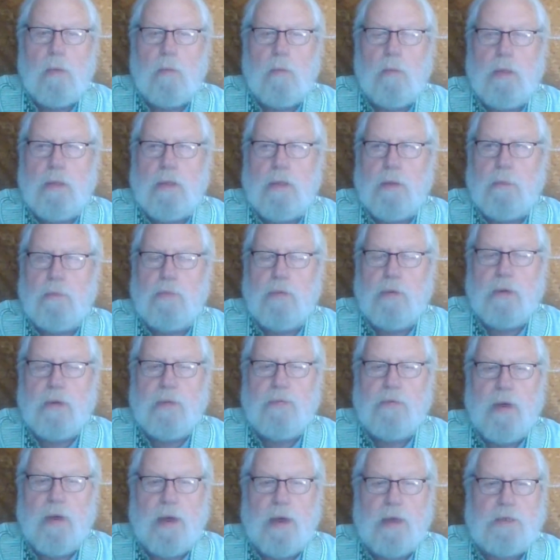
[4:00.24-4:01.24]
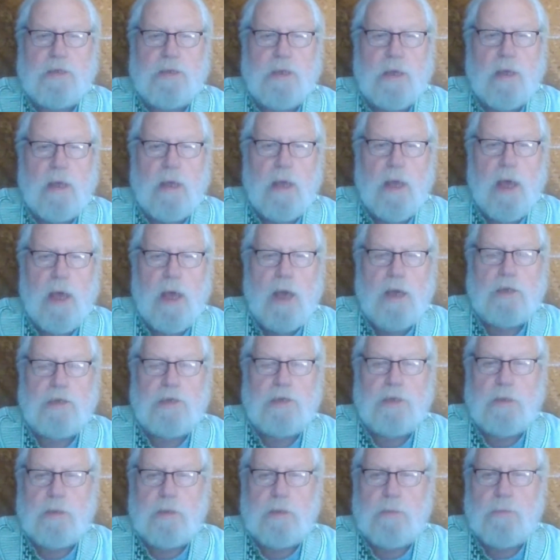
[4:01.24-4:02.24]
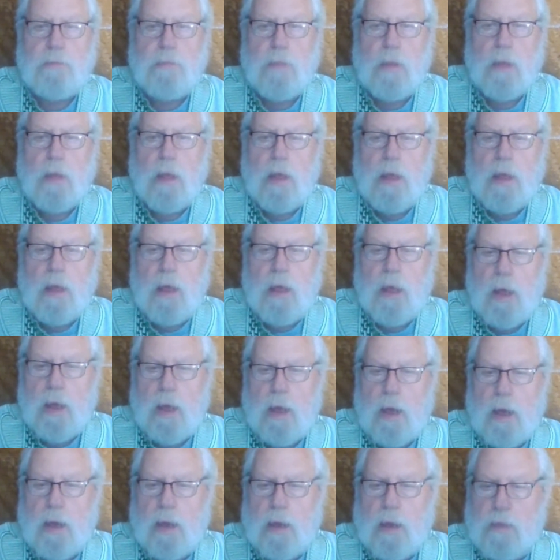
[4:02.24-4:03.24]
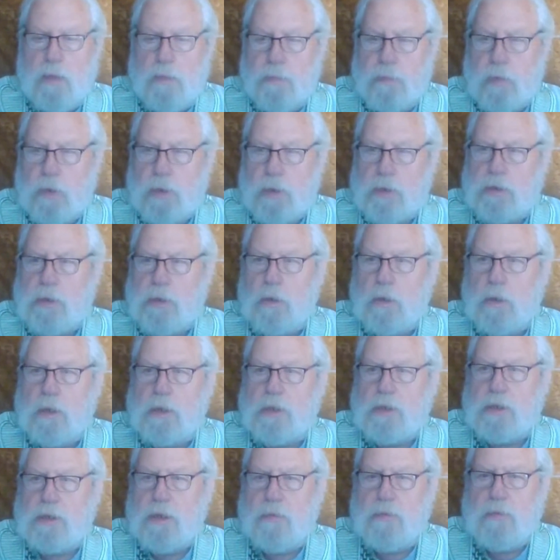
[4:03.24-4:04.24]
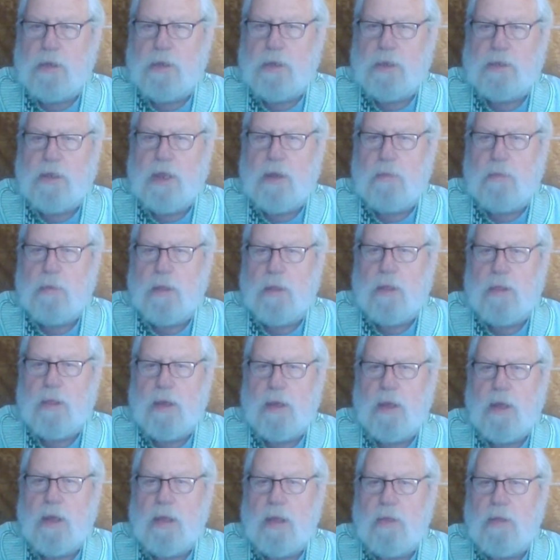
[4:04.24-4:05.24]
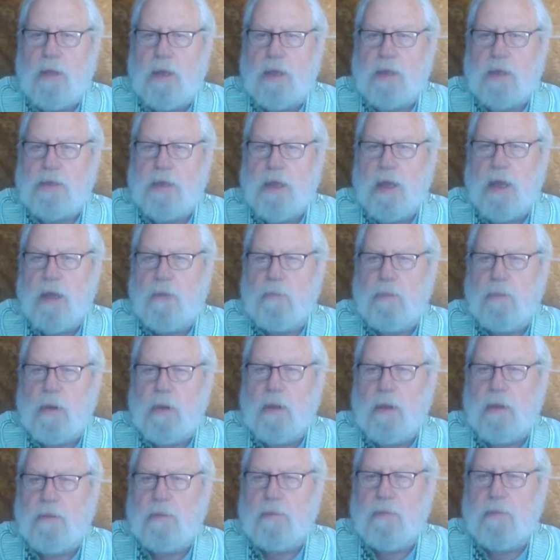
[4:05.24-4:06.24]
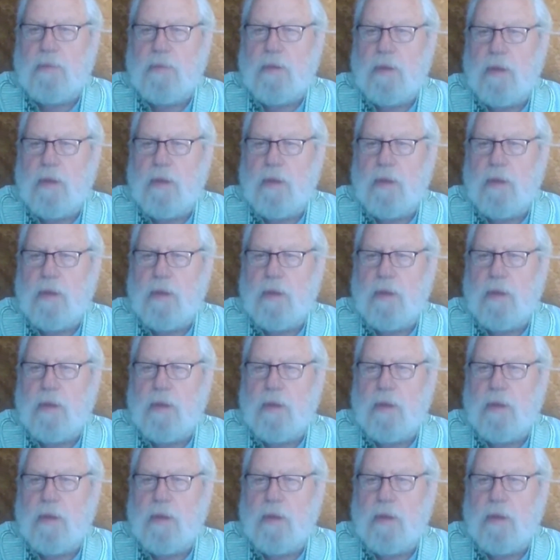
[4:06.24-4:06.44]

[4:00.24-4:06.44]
with the prefix Esu. So let's give an example. I think I have the example of